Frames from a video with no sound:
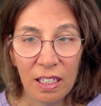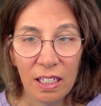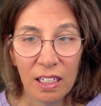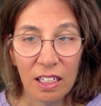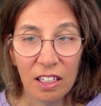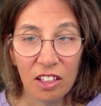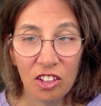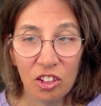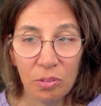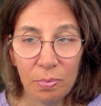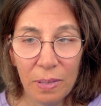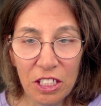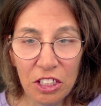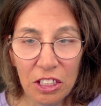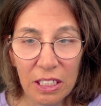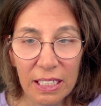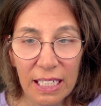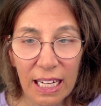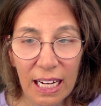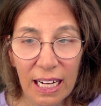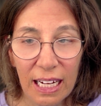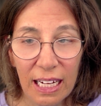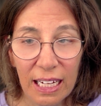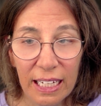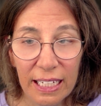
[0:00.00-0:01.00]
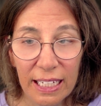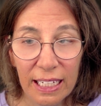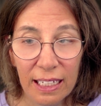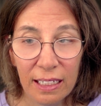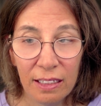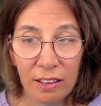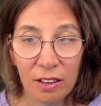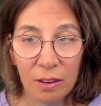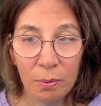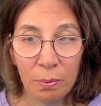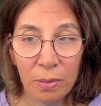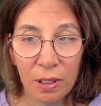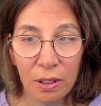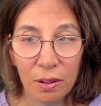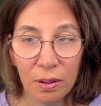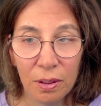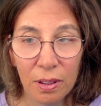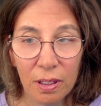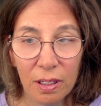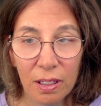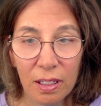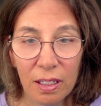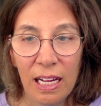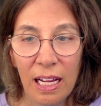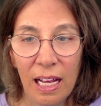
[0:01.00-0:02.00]
especially a high-end
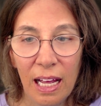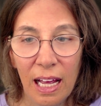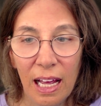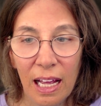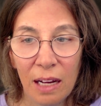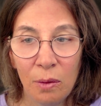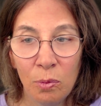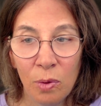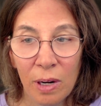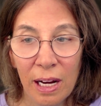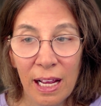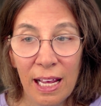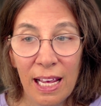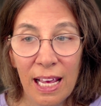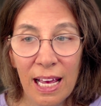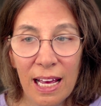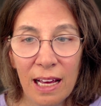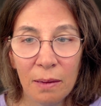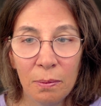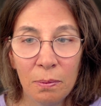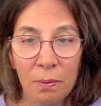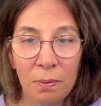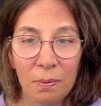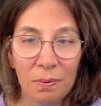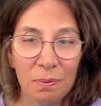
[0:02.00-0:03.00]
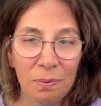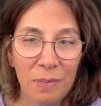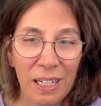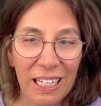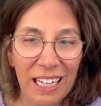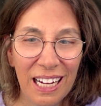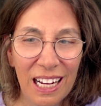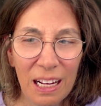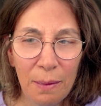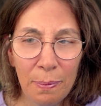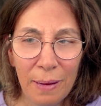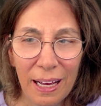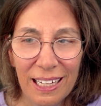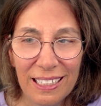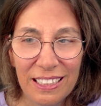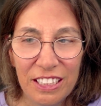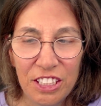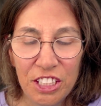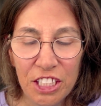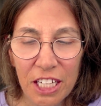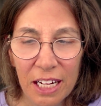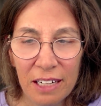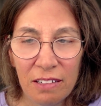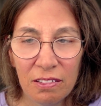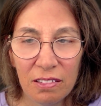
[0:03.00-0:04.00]
computer. And when I am, my iPad
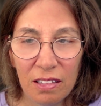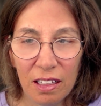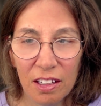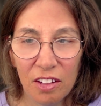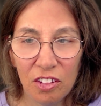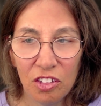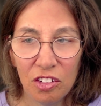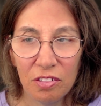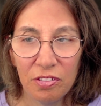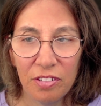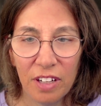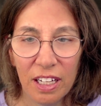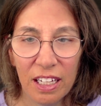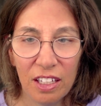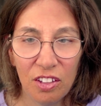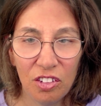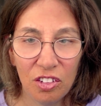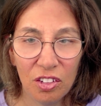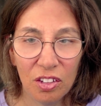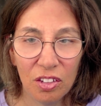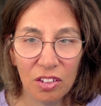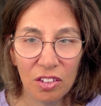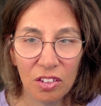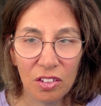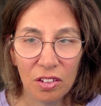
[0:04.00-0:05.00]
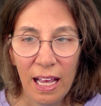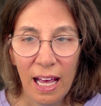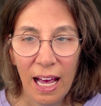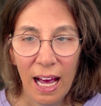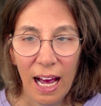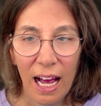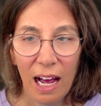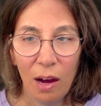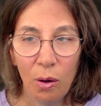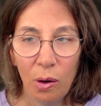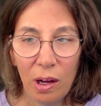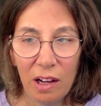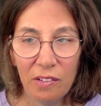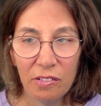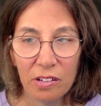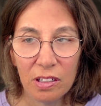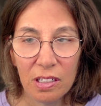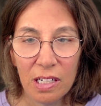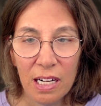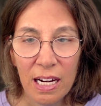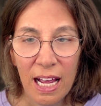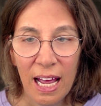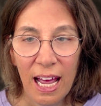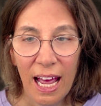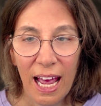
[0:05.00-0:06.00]
generally suffices.
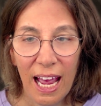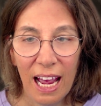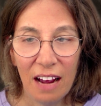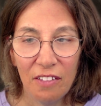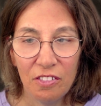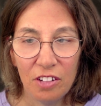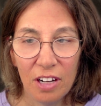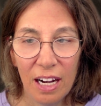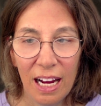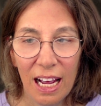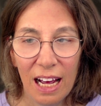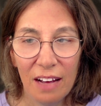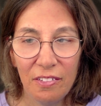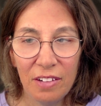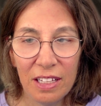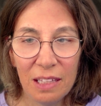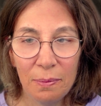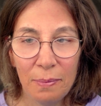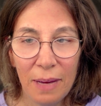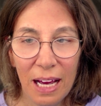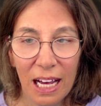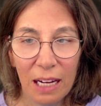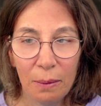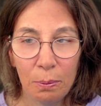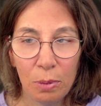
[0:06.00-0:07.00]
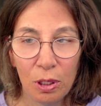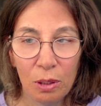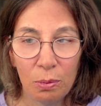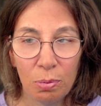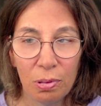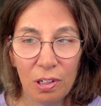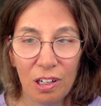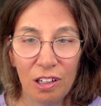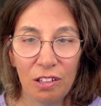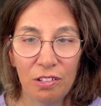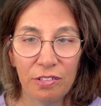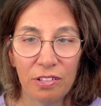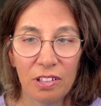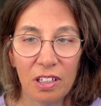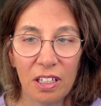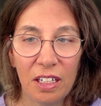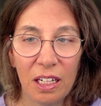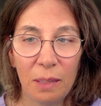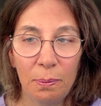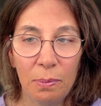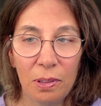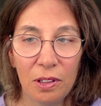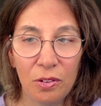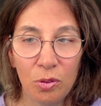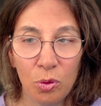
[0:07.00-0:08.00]
However, after having the MacBook Pro for a
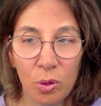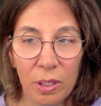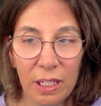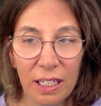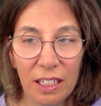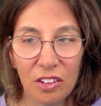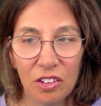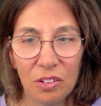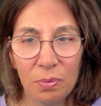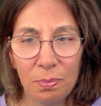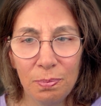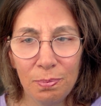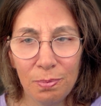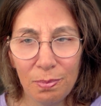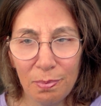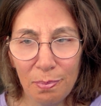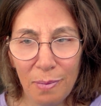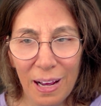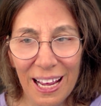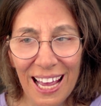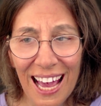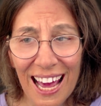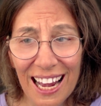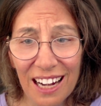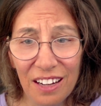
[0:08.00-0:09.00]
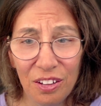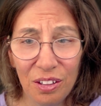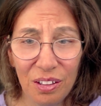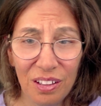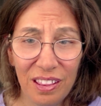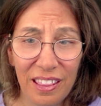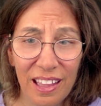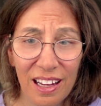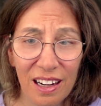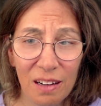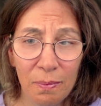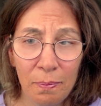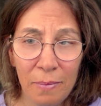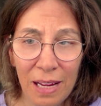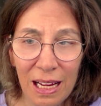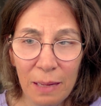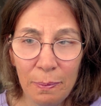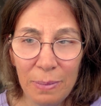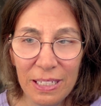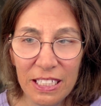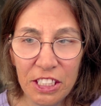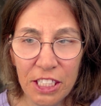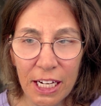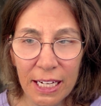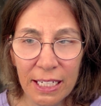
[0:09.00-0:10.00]
couple of weeks, my attitude there may be
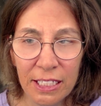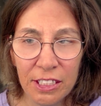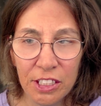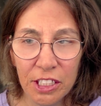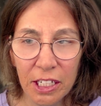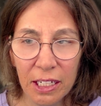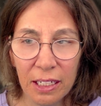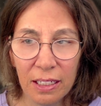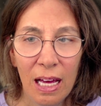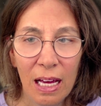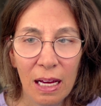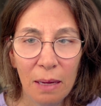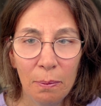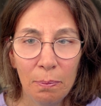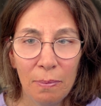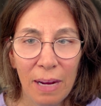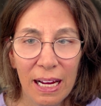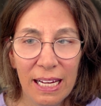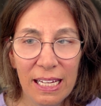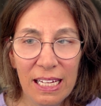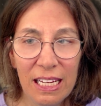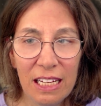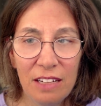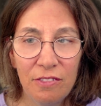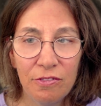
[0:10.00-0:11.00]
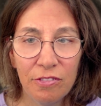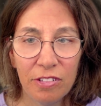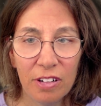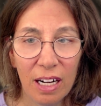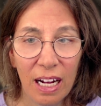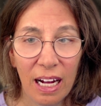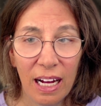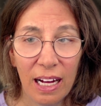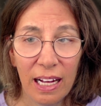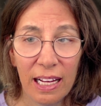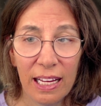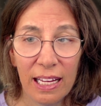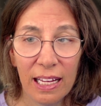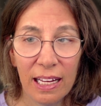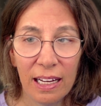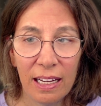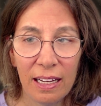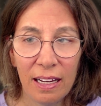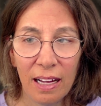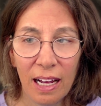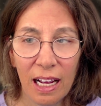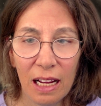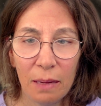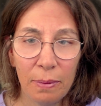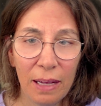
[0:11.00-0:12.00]
changing. My need for a high-end
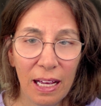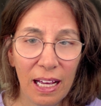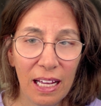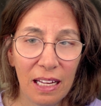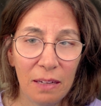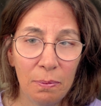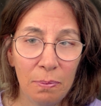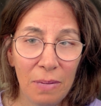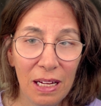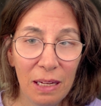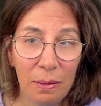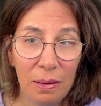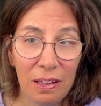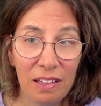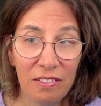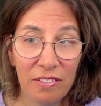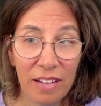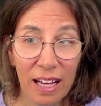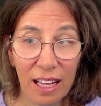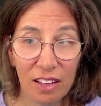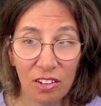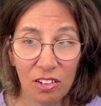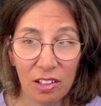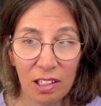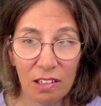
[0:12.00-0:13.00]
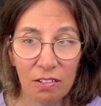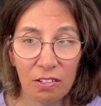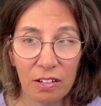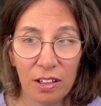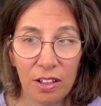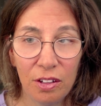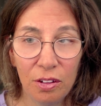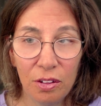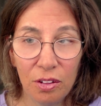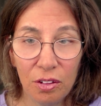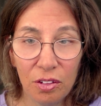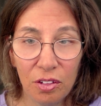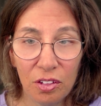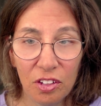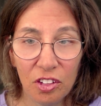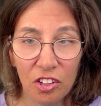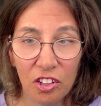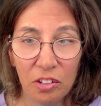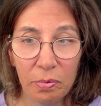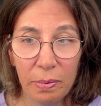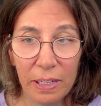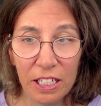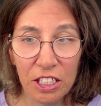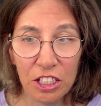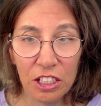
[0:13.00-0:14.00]
iPad may be vastly reduced,
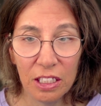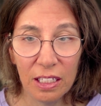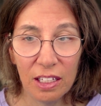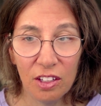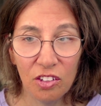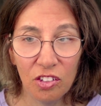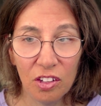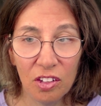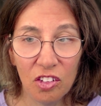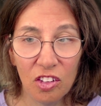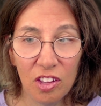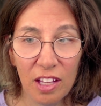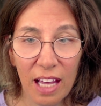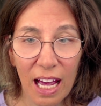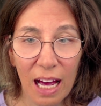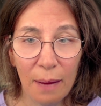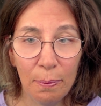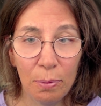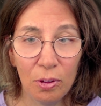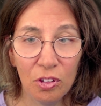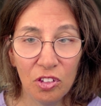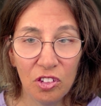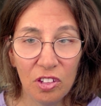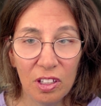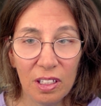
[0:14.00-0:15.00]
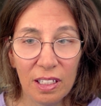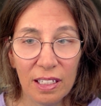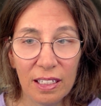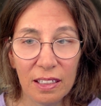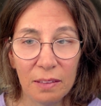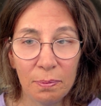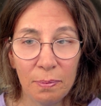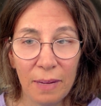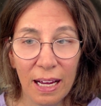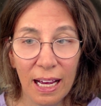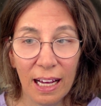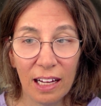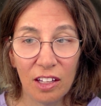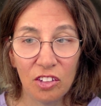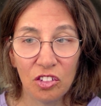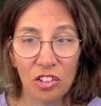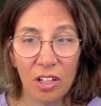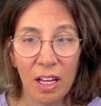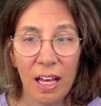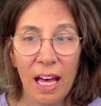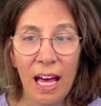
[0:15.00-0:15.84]
especially since the Apple Silicon Macs